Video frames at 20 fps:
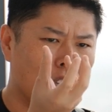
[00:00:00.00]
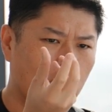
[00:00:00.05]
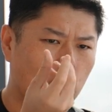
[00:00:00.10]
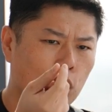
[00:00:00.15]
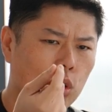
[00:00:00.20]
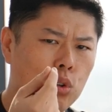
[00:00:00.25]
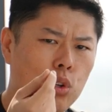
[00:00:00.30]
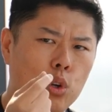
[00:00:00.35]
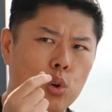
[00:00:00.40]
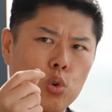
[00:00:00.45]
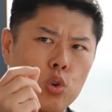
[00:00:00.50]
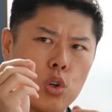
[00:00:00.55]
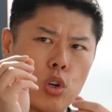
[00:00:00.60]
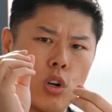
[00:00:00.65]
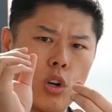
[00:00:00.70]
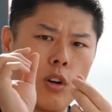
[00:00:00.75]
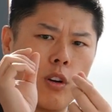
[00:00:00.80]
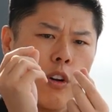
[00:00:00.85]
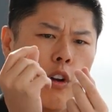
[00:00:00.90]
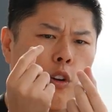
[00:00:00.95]

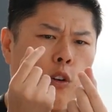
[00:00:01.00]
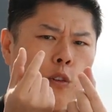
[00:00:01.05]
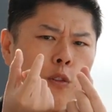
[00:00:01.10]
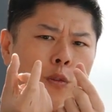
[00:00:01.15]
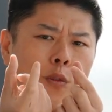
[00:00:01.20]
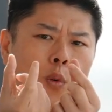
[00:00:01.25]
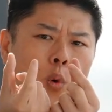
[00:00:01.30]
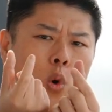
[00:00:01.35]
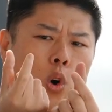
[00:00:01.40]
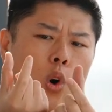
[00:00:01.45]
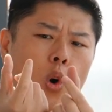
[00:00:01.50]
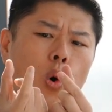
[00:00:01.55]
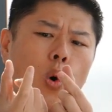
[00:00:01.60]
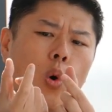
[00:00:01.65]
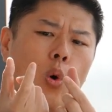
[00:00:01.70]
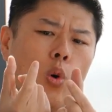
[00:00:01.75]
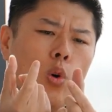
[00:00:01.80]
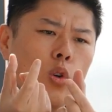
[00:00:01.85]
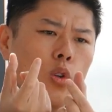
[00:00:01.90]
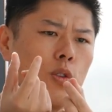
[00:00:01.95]
enclosure, 4
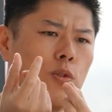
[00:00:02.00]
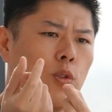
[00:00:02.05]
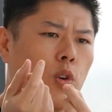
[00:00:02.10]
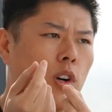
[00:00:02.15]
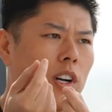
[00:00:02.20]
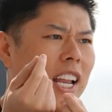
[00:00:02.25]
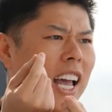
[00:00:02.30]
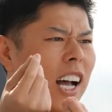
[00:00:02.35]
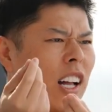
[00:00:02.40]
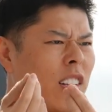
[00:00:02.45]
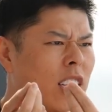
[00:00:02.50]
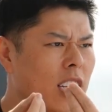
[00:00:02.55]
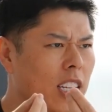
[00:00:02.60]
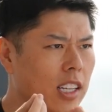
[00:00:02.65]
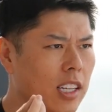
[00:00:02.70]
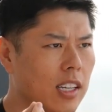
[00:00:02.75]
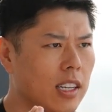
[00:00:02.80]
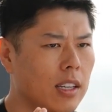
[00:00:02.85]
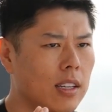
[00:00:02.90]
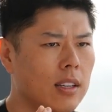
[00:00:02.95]
holes for an
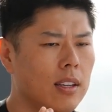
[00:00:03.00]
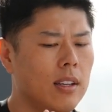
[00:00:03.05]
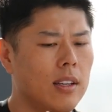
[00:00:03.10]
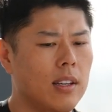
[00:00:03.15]
LED.